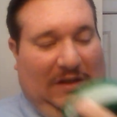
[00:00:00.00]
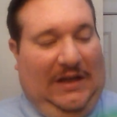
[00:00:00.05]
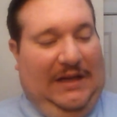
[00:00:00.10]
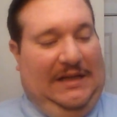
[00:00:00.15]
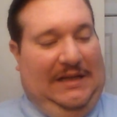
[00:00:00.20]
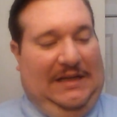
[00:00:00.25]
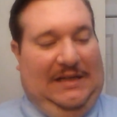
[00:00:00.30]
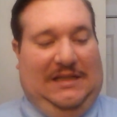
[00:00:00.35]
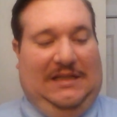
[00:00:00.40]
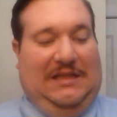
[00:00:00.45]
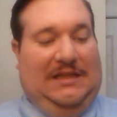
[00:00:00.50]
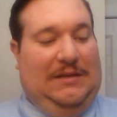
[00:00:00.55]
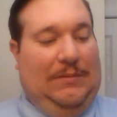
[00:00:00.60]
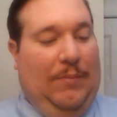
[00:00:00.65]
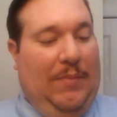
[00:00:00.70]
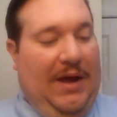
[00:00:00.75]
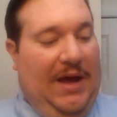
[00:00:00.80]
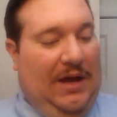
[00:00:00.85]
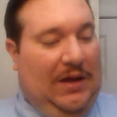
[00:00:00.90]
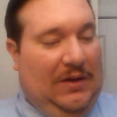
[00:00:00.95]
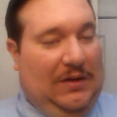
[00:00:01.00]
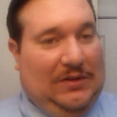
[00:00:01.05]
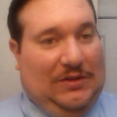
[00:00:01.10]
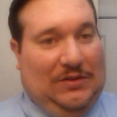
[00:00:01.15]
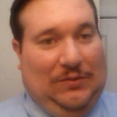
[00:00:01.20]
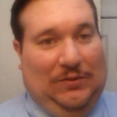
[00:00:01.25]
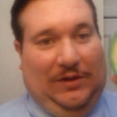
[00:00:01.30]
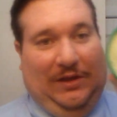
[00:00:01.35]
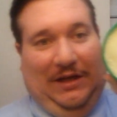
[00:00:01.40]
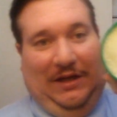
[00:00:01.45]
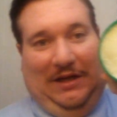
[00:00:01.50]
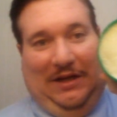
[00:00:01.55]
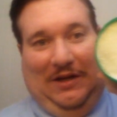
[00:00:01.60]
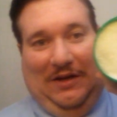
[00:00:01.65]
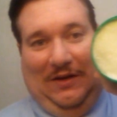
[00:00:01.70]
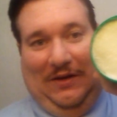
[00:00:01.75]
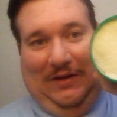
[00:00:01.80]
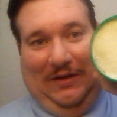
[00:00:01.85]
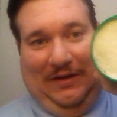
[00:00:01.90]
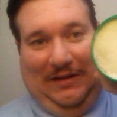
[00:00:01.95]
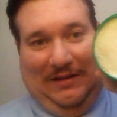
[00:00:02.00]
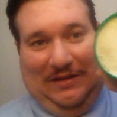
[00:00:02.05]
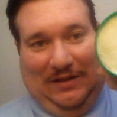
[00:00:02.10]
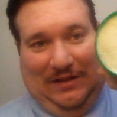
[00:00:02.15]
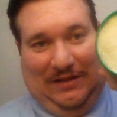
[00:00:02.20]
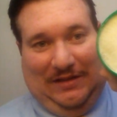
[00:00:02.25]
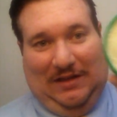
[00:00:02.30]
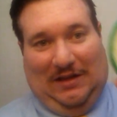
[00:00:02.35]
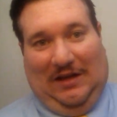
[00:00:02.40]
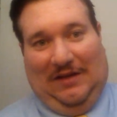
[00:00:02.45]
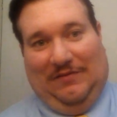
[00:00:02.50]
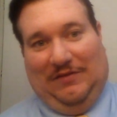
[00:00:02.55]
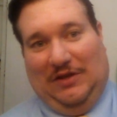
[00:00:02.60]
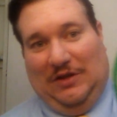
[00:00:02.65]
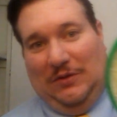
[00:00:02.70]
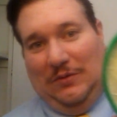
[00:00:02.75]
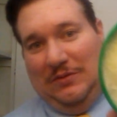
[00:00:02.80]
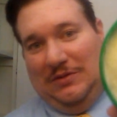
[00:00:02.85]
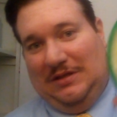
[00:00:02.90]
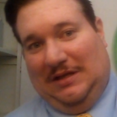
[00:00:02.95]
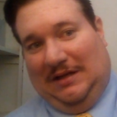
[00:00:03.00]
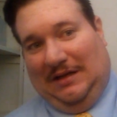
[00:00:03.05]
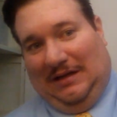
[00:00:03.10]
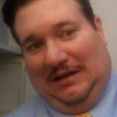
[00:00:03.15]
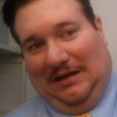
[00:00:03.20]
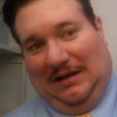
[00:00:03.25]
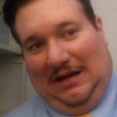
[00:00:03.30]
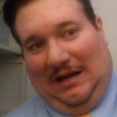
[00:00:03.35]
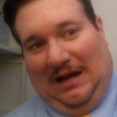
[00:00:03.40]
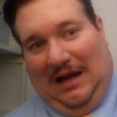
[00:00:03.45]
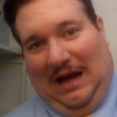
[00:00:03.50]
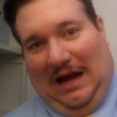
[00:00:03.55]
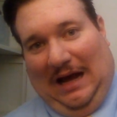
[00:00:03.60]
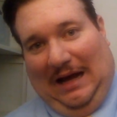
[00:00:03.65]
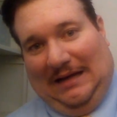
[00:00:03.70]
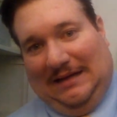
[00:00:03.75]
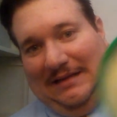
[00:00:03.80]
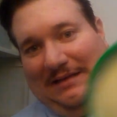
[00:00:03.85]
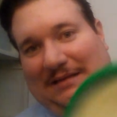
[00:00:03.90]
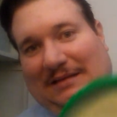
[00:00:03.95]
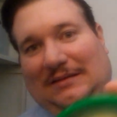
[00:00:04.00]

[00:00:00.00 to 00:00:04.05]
it just smells really good. You can tell I've used it a lot.